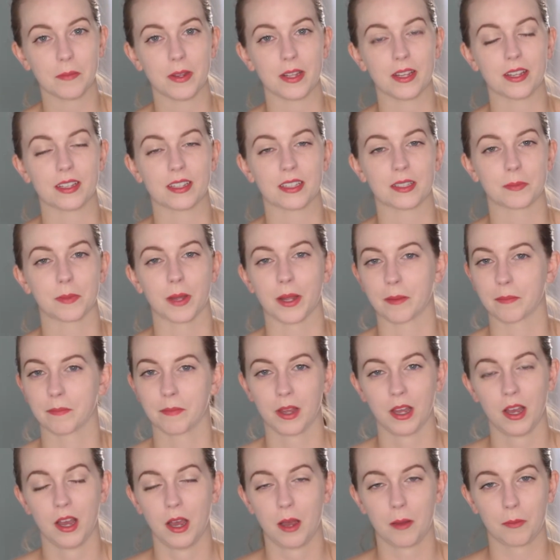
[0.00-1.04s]
because my
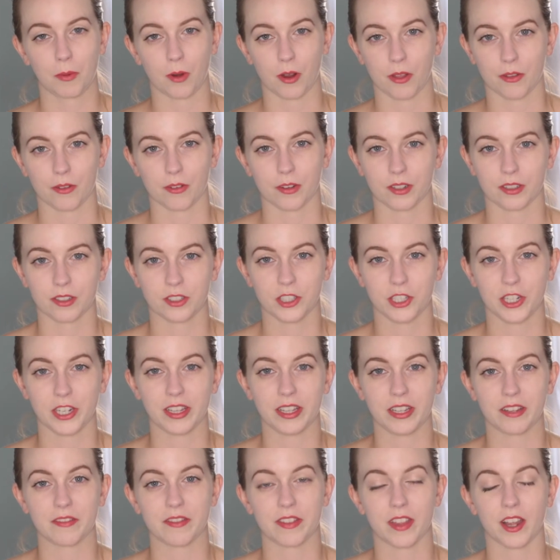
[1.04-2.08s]
brother and she
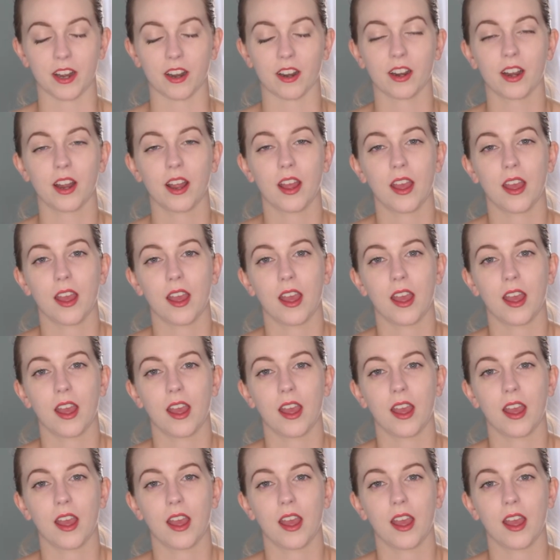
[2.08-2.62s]
live there.